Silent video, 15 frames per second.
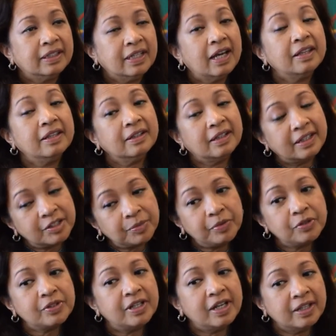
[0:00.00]
And the other, I
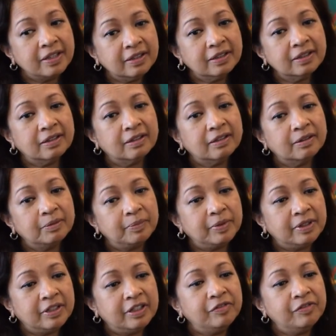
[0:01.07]
suppose the other,